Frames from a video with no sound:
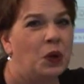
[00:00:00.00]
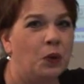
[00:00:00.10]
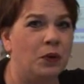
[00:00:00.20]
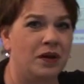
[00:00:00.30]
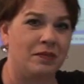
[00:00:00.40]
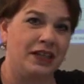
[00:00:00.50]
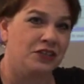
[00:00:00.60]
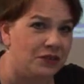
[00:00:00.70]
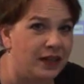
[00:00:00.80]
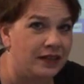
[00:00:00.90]
what am I
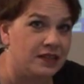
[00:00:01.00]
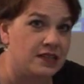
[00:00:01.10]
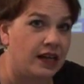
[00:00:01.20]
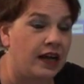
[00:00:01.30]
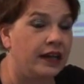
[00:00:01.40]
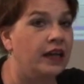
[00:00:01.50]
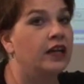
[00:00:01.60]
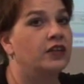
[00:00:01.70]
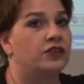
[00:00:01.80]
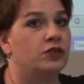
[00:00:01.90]
doing this on,
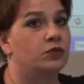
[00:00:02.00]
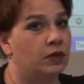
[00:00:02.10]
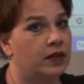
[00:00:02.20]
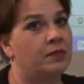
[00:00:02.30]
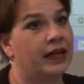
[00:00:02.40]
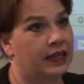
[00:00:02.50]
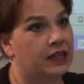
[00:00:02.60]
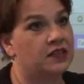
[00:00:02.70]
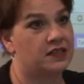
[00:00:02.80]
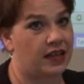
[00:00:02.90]
to what am I
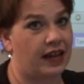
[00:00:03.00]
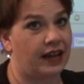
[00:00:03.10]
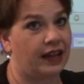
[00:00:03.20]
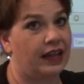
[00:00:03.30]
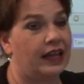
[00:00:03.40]
going to say?